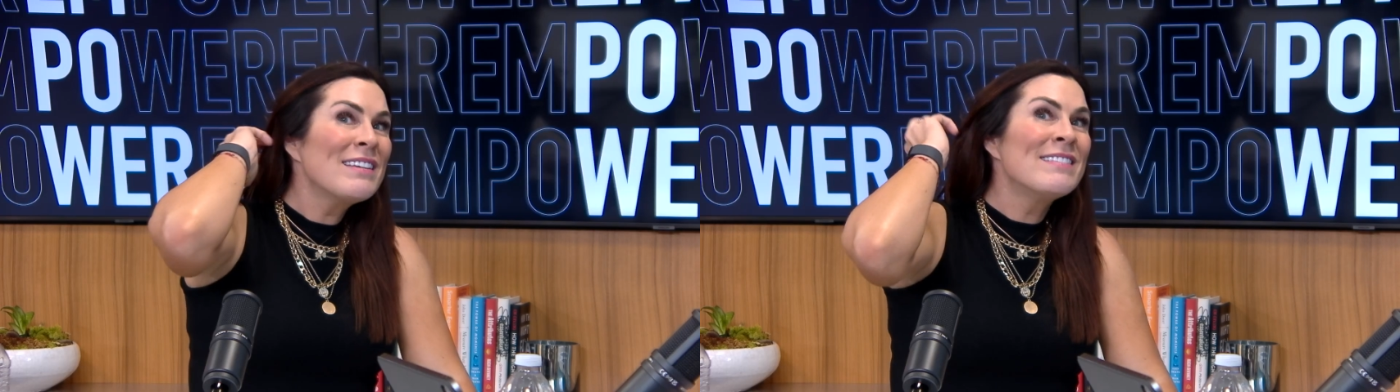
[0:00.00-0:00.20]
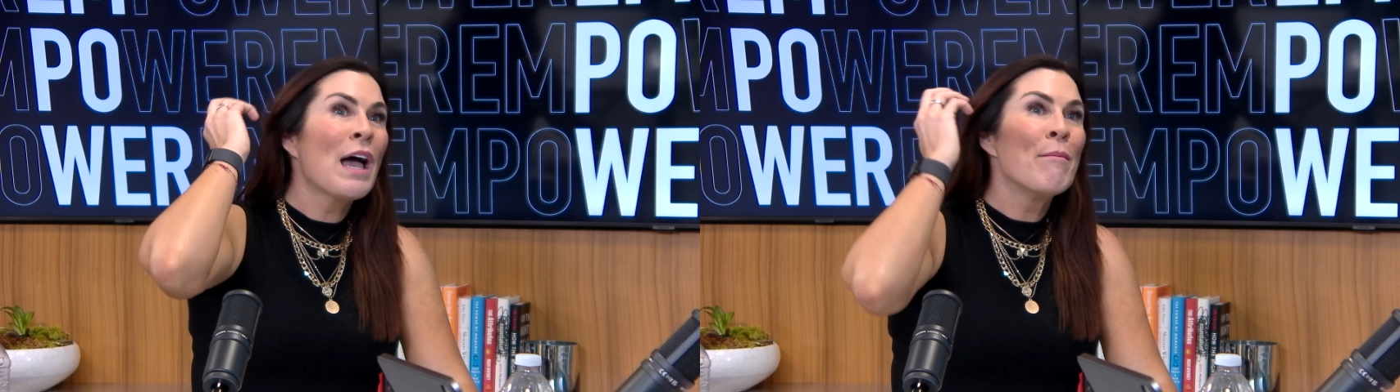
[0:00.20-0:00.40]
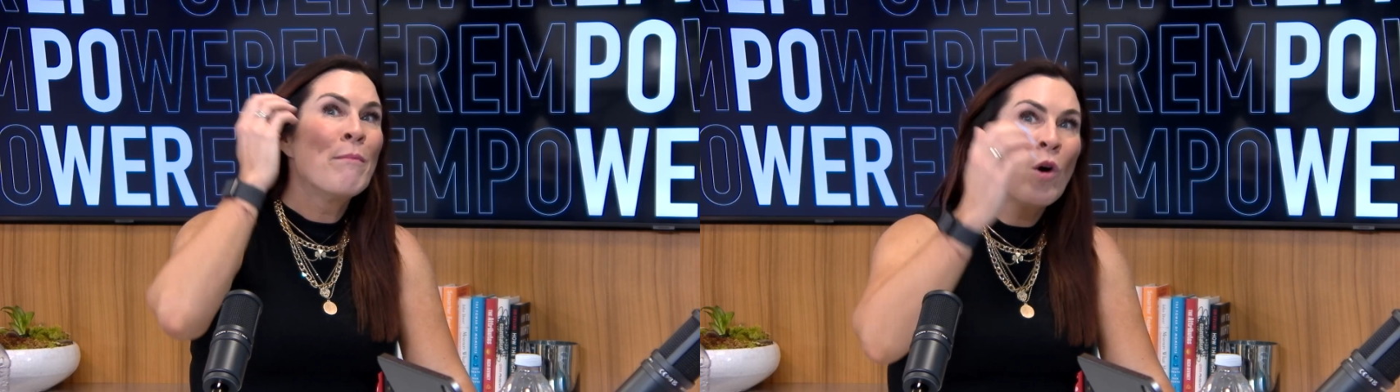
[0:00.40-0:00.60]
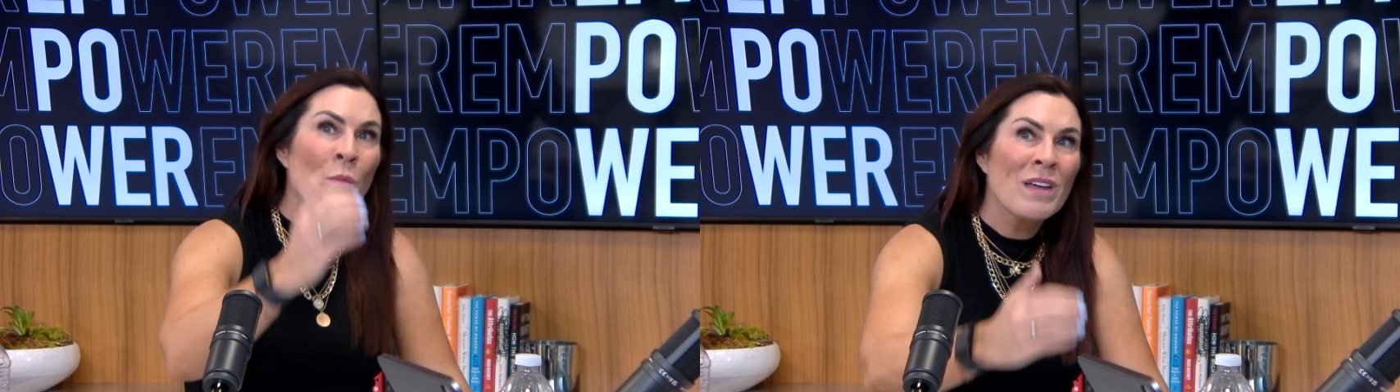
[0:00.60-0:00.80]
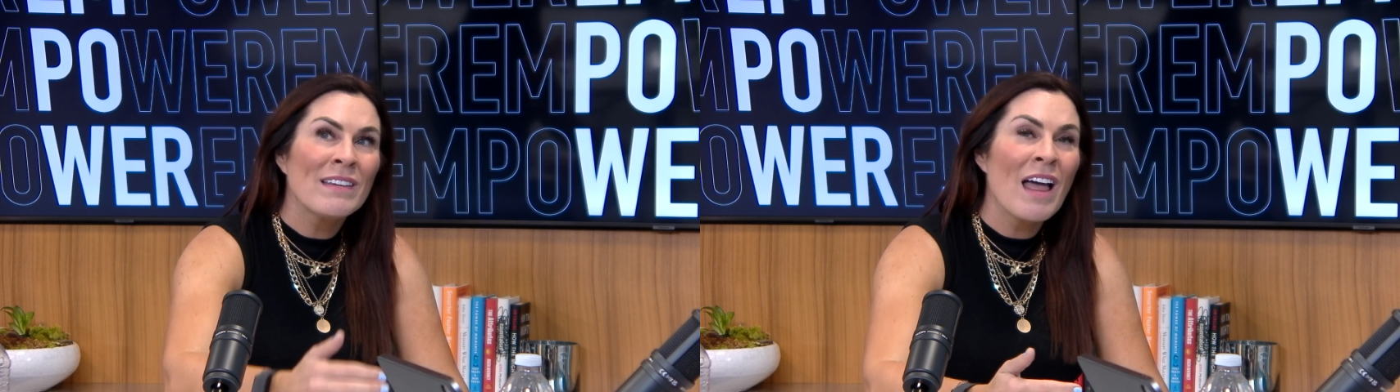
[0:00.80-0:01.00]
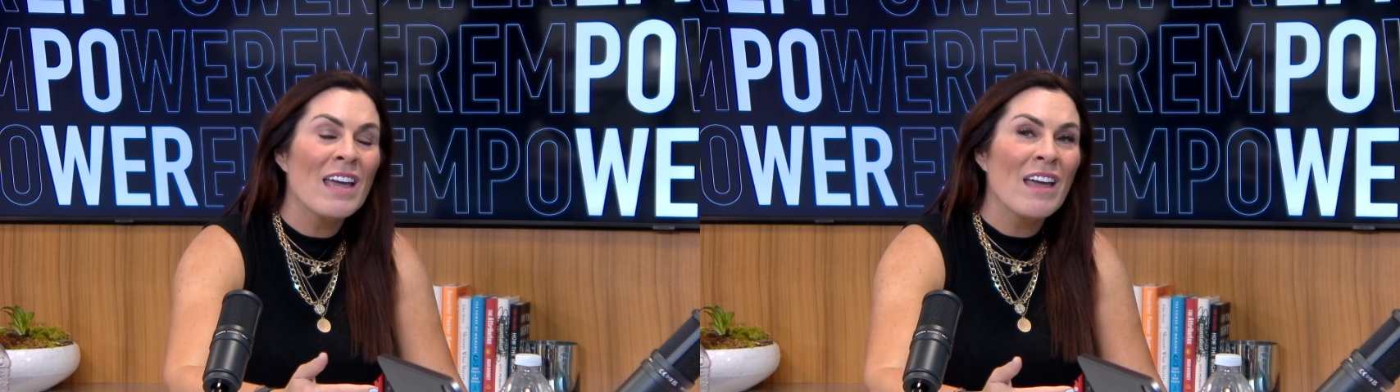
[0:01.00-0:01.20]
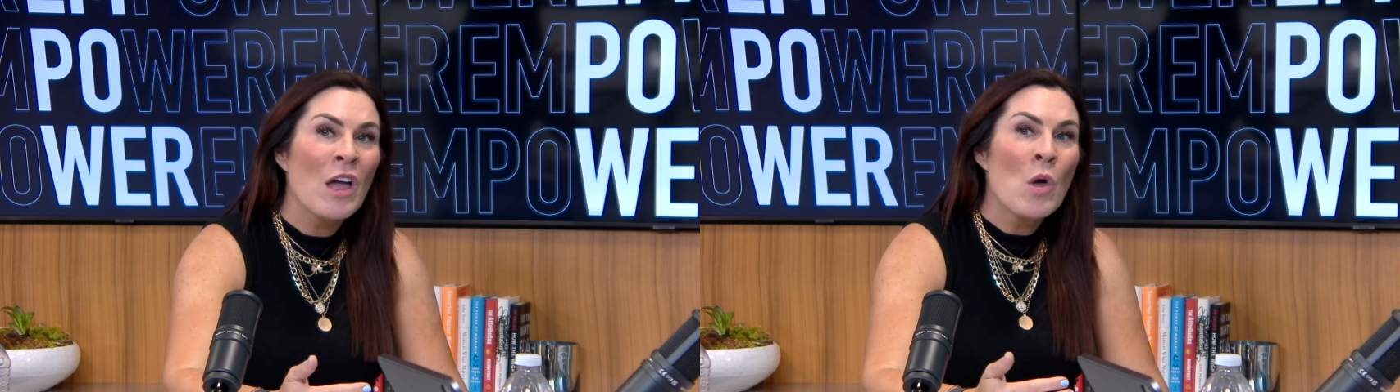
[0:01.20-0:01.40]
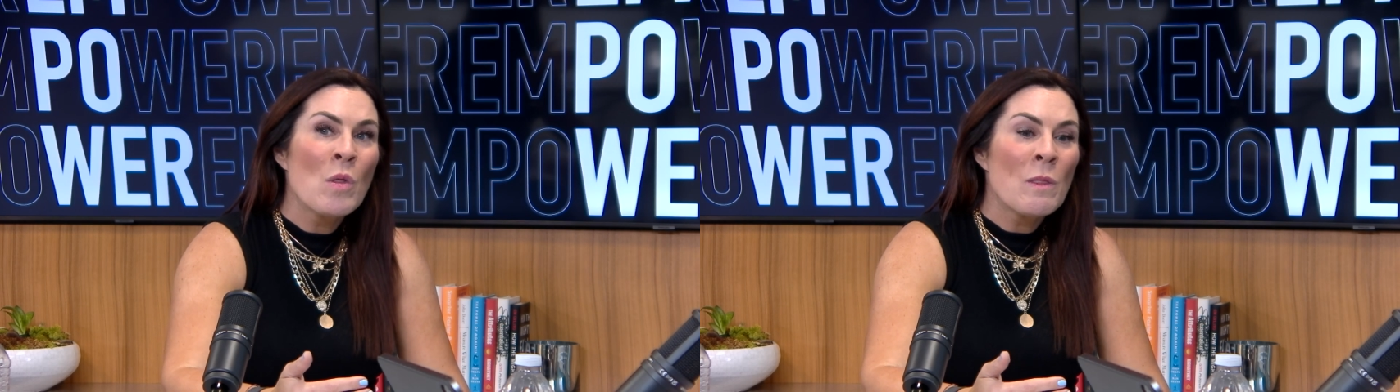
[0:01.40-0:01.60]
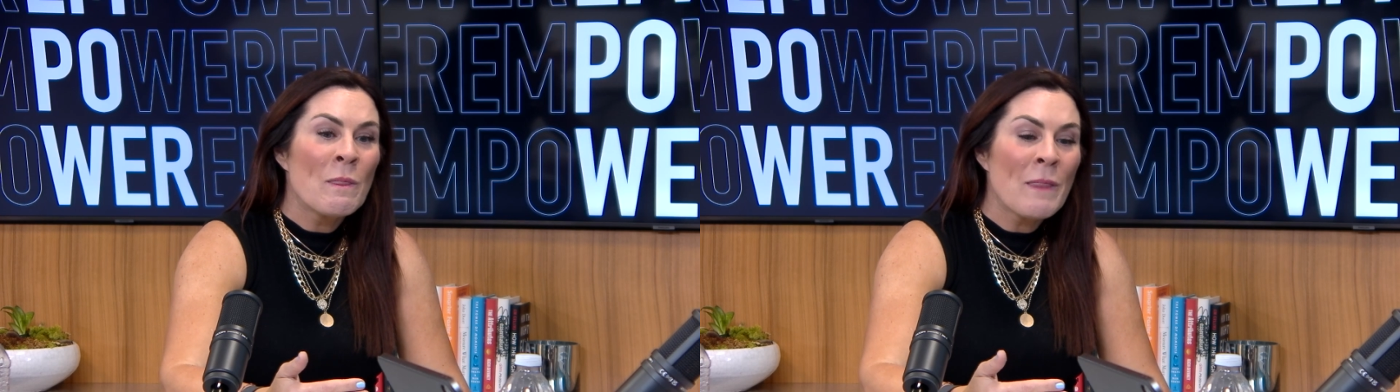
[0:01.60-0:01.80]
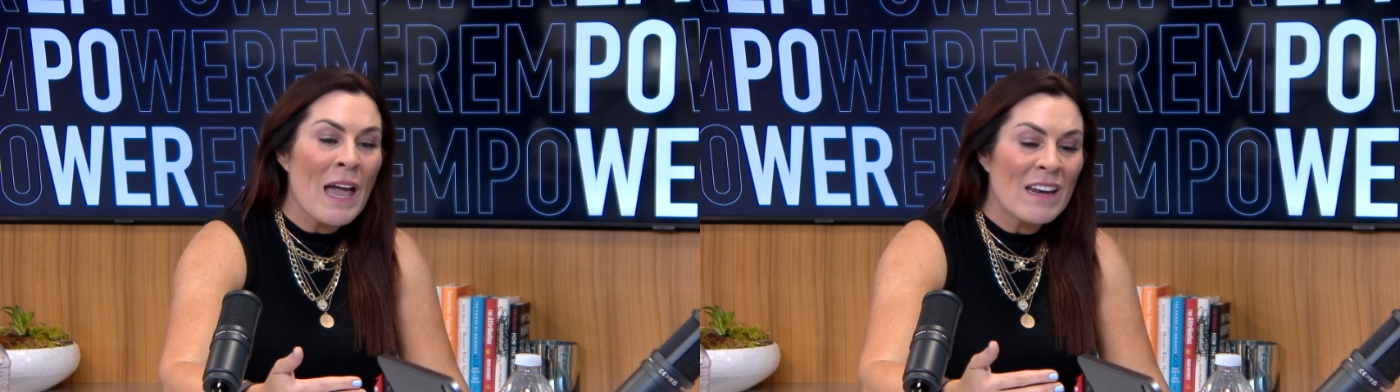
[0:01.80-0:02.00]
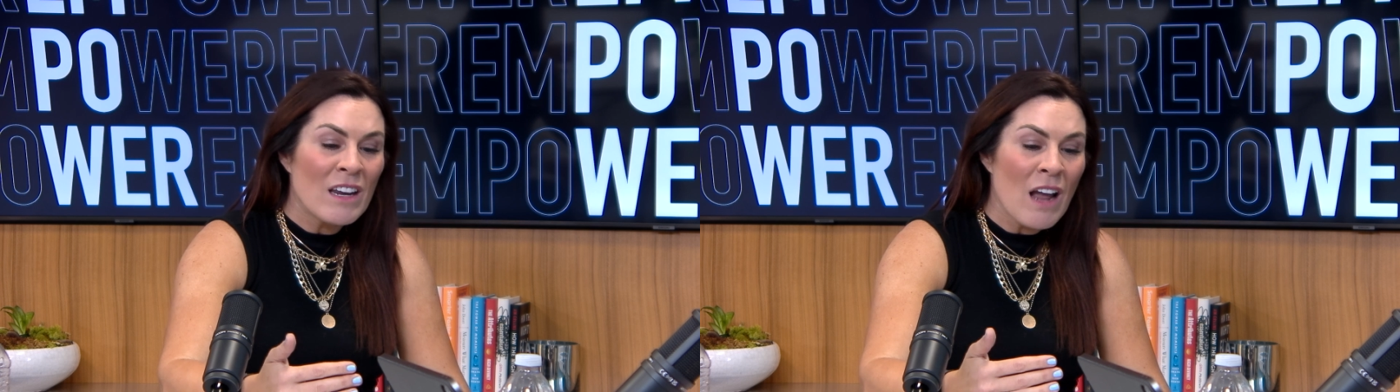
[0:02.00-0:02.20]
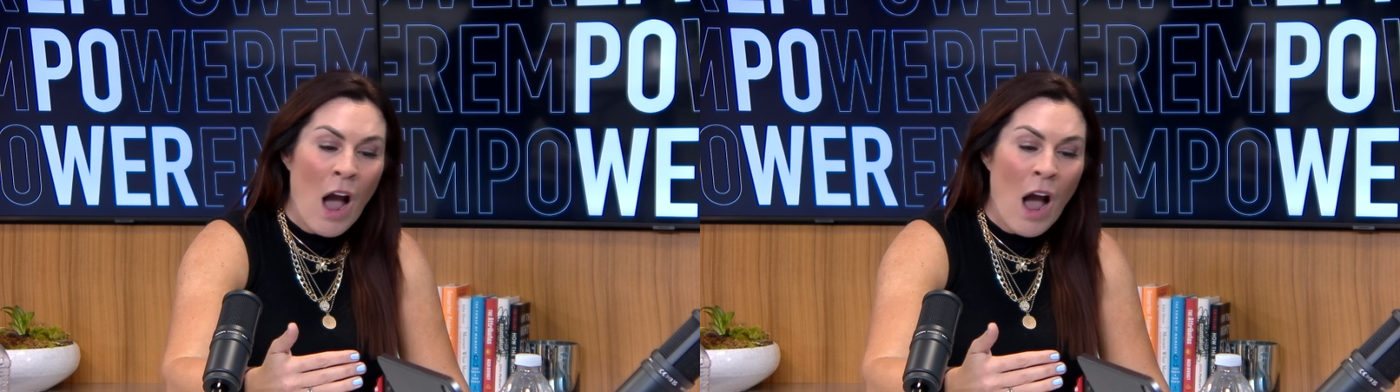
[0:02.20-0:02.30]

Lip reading: in that moment, like, that